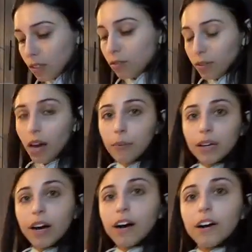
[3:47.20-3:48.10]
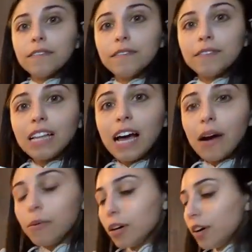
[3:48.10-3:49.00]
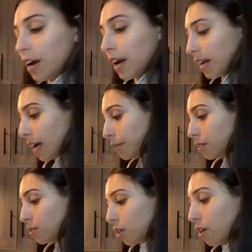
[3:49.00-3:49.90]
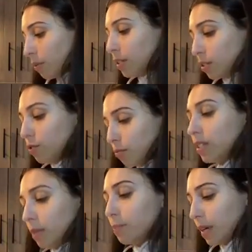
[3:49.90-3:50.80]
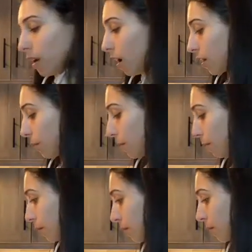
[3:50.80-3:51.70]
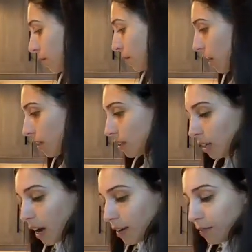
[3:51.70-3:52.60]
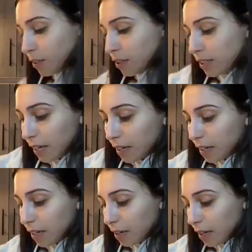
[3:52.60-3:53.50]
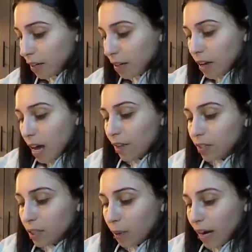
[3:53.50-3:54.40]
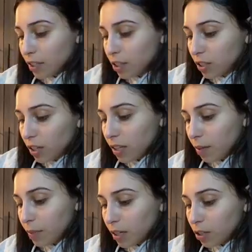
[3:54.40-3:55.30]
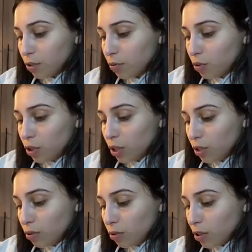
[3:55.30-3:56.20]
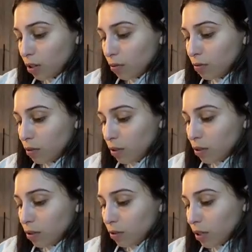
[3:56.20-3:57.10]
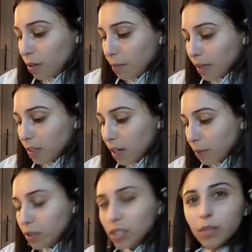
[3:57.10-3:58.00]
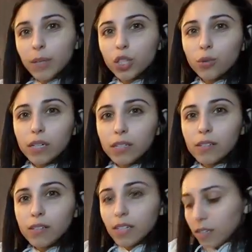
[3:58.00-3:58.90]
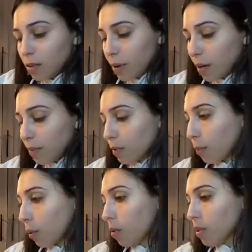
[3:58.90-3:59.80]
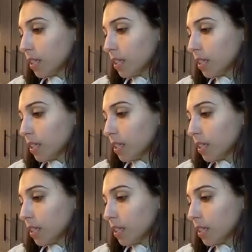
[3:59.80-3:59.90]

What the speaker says: So now we got our flour and I'm just going to keep it on the side for a second. I have a spatula that I'm going to use too, so you can mix it up just to make sure it doesn't stick to the bottom of the bowl